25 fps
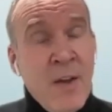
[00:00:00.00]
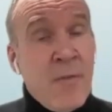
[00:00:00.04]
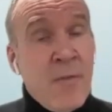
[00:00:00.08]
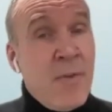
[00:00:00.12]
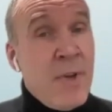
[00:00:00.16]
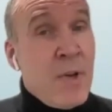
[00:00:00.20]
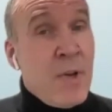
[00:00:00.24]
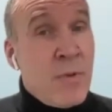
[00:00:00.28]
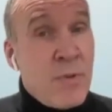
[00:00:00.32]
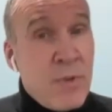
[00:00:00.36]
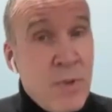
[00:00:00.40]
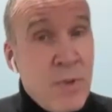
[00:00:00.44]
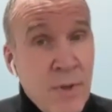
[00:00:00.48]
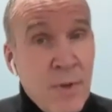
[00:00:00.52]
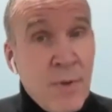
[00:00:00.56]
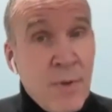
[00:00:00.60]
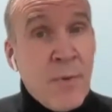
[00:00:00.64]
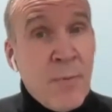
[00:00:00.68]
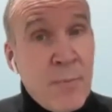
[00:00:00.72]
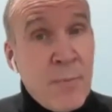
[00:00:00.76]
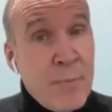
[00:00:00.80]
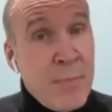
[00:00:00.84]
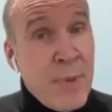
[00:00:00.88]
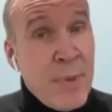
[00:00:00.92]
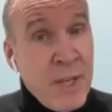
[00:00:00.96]
we could
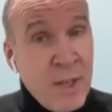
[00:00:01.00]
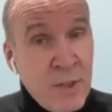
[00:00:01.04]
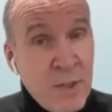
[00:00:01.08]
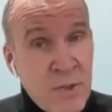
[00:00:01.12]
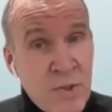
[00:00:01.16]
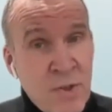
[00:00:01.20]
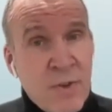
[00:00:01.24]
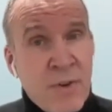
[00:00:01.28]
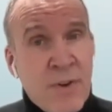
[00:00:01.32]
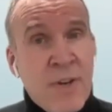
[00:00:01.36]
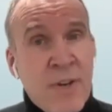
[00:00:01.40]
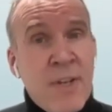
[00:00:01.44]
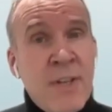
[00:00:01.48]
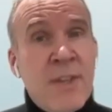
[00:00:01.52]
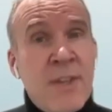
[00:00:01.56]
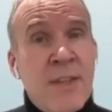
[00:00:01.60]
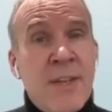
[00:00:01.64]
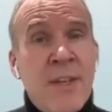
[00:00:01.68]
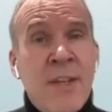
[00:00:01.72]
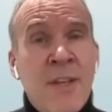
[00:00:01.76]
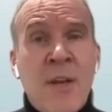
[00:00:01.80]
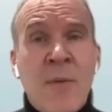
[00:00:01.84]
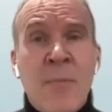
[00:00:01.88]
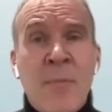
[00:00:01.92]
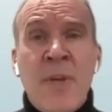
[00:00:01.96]
picture it
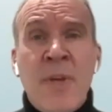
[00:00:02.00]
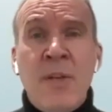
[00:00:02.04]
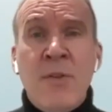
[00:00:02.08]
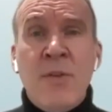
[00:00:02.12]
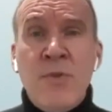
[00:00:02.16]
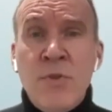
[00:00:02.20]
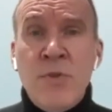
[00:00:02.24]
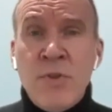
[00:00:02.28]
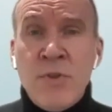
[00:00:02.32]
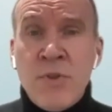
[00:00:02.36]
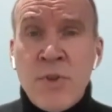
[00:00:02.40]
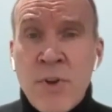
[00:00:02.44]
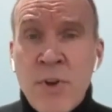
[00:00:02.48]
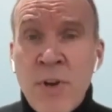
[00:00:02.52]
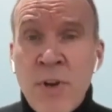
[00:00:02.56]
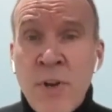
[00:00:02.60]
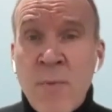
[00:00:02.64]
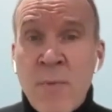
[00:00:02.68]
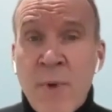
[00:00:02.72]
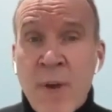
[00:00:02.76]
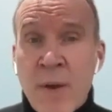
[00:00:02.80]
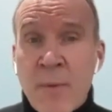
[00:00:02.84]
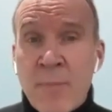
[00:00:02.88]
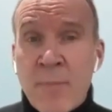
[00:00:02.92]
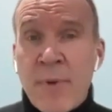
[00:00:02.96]
in a patient journey
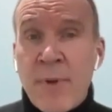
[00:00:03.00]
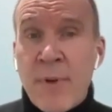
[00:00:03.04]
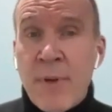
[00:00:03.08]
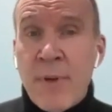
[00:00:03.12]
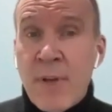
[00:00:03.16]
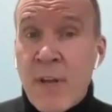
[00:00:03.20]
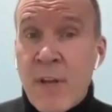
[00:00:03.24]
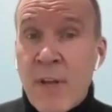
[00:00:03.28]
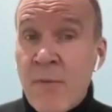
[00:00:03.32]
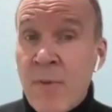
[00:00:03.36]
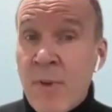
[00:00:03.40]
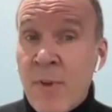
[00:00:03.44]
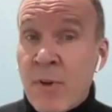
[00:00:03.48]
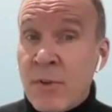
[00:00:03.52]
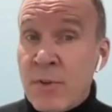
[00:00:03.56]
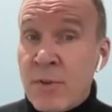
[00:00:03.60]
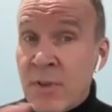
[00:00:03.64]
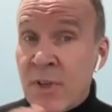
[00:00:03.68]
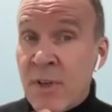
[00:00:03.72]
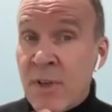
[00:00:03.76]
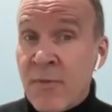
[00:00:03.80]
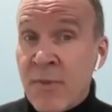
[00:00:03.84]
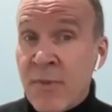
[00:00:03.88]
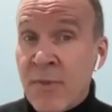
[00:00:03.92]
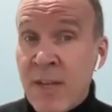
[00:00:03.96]
map. And we
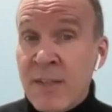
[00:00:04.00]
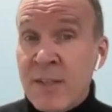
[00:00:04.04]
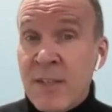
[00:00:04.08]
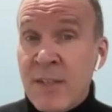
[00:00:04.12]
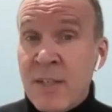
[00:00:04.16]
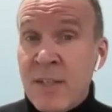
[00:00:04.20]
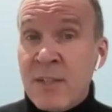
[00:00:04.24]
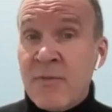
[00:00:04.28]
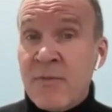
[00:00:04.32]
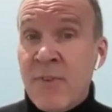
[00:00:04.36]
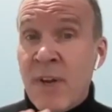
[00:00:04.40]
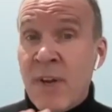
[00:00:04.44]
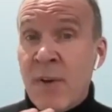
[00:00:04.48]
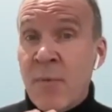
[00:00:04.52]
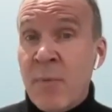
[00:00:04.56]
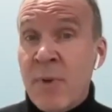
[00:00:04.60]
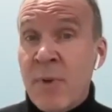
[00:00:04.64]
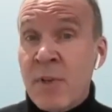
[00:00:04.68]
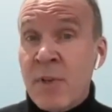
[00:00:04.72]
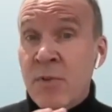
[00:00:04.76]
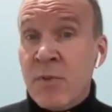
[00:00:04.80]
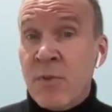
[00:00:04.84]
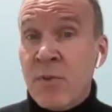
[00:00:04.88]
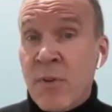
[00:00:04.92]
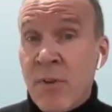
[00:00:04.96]
also have cases where
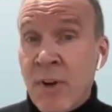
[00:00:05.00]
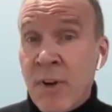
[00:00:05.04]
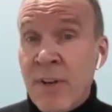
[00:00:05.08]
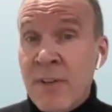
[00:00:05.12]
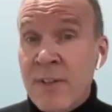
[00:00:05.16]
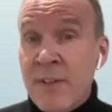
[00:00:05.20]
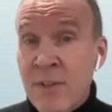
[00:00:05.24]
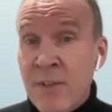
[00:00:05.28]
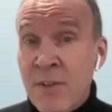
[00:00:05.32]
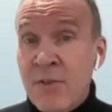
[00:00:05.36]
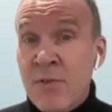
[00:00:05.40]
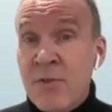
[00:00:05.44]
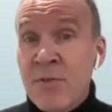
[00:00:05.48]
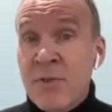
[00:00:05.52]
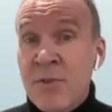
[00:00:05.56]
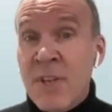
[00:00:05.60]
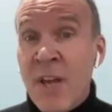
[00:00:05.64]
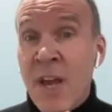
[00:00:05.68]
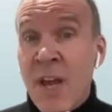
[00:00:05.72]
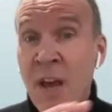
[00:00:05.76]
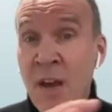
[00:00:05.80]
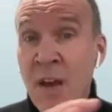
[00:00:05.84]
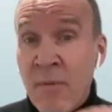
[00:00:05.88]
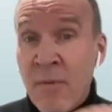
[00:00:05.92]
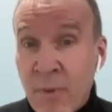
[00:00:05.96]
patient organizations
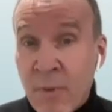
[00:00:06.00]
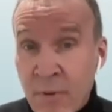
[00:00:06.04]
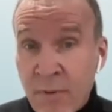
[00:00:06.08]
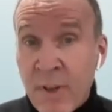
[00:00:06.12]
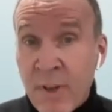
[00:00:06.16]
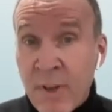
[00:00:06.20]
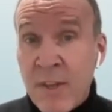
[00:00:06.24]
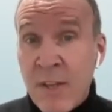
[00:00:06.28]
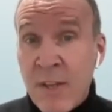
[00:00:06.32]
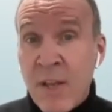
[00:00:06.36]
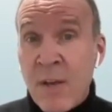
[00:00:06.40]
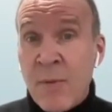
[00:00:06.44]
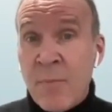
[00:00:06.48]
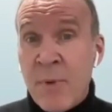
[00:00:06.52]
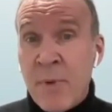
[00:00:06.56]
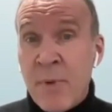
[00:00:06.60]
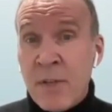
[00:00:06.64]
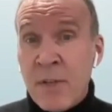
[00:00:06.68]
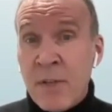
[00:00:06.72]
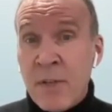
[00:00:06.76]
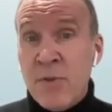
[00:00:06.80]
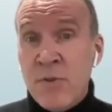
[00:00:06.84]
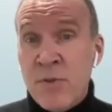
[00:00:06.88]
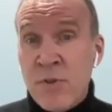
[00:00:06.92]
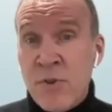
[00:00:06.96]
have already a
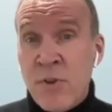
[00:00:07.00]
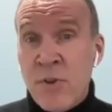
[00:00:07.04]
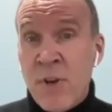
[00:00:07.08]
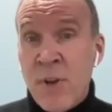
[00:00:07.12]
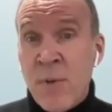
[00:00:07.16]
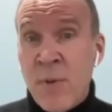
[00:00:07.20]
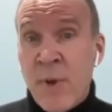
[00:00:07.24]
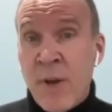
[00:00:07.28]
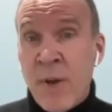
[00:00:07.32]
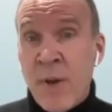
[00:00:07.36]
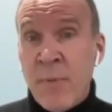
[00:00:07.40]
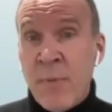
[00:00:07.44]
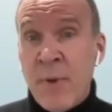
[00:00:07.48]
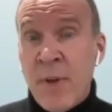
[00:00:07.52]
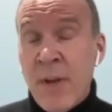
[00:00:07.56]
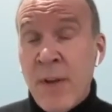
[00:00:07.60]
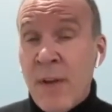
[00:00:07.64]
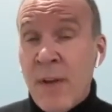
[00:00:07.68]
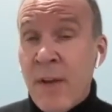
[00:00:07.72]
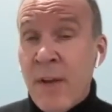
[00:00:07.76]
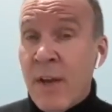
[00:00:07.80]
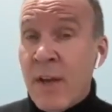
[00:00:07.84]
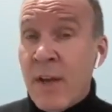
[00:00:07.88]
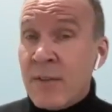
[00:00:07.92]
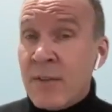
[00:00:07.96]
patient journey map,
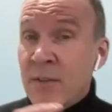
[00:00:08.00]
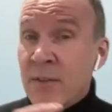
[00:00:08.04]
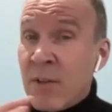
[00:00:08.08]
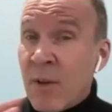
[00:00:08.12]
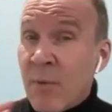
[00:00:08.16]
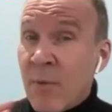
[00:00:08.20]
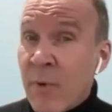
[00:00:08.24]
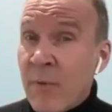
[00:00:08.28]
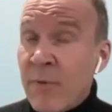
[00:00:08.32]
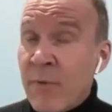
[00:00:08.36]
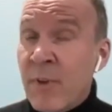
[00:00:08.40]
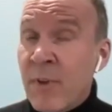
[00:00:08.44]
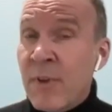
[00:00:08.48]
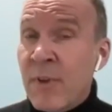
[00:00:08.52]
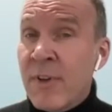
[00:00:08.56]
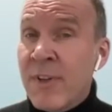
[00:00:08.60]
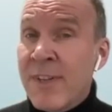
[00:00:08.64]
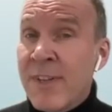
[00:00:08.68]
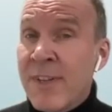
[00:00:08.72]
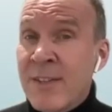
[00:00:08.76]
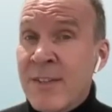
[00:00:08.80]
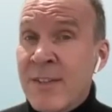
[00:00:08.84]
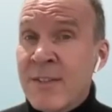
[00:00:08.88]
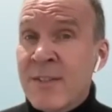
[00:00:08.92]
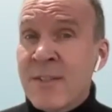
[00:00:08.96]
and some of the
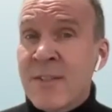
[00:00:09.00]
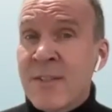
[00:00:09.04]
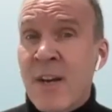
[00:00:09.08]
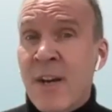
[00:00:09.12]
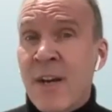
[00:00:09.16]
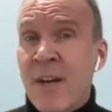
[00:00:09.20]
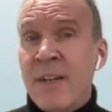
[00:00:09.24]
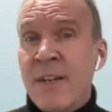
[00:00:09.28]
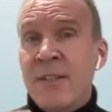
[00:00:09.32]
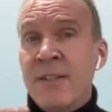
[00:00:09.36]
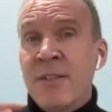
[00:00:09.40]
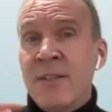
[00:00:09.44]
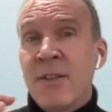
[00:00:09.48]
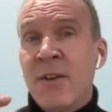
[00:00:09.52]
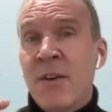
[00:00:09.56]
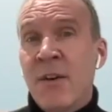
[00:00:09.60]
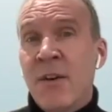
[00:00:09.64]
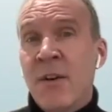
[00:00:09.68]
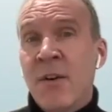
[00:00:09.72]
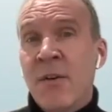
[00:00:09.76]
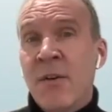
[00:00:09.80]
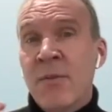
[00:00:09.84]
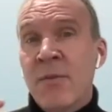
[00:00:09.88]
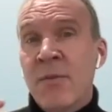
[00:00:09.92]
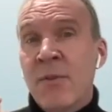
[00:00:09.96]
insights,
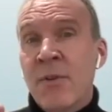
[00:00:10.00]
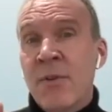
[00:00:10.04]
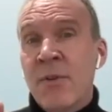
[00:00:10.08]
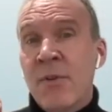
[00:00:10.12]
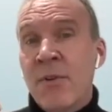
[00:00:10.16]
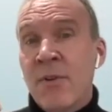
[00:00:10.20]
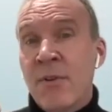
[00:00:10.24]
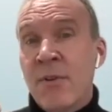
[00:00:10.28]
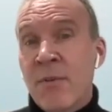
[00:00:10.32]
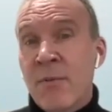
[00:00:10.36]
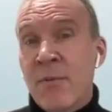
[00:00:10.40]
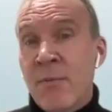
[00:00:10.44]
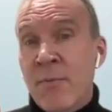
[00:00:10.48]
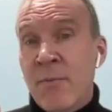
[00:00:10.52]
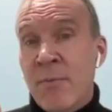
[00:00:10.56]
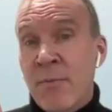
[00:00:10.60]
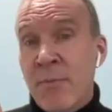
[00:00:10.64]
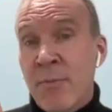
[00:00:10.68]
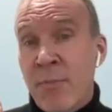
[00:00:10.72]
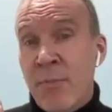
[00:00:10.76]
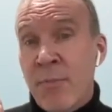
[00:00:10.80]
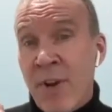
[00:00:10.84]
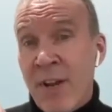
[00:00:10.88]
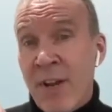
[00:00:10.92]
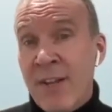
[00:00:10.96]
how the
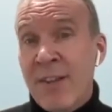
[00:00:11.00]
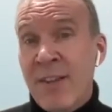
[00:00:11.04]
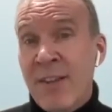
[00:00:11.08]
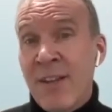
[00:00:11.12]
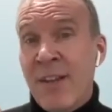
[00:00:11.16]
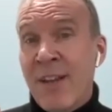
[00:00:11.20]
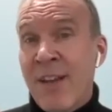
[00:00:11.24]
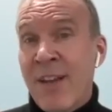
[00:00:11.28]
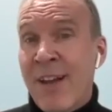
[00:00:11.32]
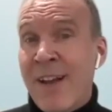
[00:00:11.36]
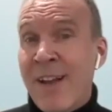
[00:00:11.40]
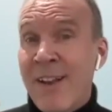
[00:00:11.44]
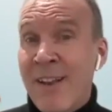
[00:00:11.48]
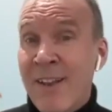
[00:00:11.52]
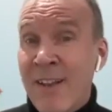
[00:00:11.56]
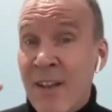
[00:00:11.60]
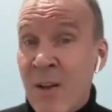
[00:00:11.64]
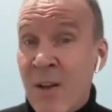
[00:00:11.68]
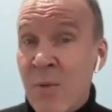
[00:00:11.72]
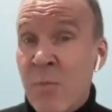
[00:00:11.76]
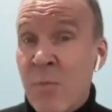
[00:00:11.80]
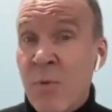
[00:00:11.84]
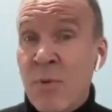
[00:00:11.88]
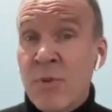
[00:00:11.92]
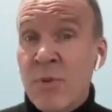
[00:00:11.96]
practical,
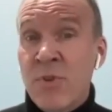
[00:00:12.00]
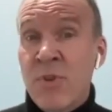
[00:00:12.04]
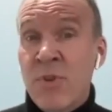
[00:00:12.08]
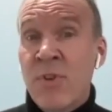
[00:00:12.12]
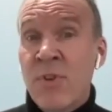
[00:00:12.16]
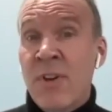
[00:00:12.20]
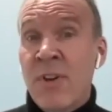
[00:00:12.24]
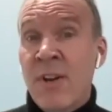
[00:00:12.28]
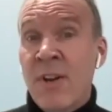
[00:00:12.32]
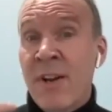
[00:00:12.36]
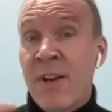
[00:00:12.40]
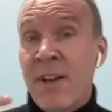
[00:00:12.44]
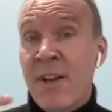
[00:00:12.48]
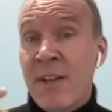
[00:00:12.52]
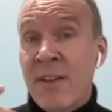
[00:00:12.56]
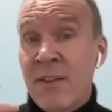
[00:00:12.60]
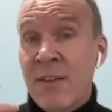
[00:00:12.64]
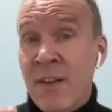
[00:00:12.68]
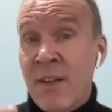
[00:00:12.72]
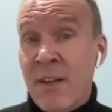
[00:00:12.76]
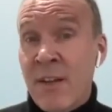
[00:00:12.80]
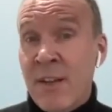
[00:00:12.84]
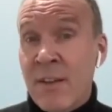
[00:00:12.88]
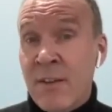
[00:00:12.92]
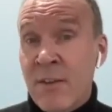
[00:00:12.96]
emotional,
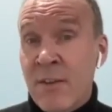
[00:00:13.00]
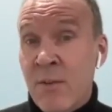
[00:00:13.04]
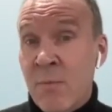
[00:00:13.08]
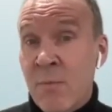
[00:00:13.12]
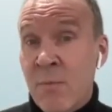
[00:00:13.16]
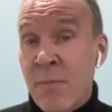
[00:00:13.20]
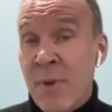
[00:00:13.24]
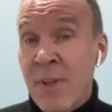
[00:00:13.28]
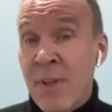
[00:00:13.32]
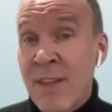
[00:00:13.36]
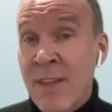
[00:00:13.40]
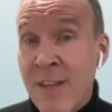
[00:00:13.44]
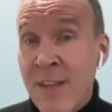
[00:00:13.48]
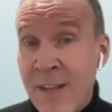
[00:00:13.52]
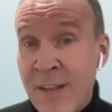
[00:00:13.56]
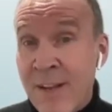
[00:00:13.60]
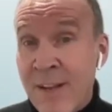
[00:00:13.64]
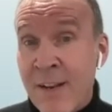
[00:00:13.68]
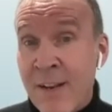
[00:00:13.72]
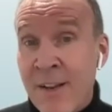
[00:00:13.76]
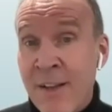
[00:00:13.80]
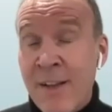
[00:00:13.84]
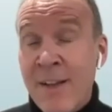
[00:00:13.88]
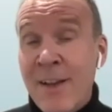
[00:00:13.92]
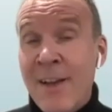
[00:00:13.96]
and
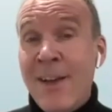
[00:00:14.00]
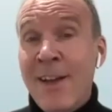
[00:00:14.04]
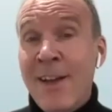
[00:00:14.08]
medical